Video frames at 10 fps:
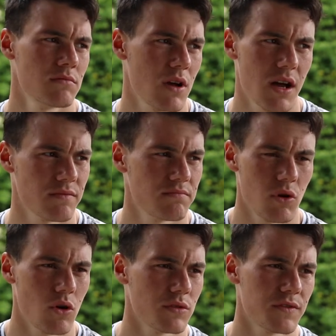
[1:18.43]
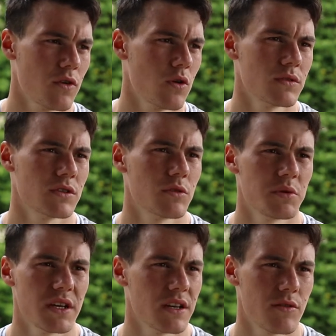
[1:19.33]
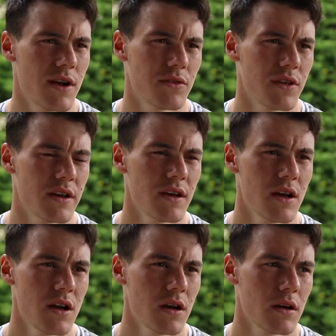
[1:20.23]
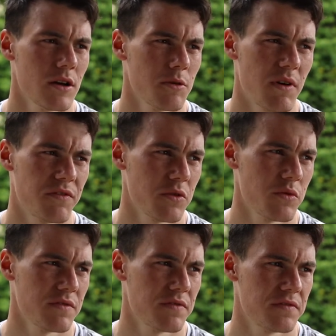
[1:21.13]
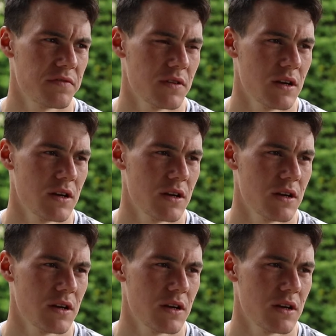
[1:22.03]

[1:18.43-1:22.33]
I always thought was going to be in and around there. I think we've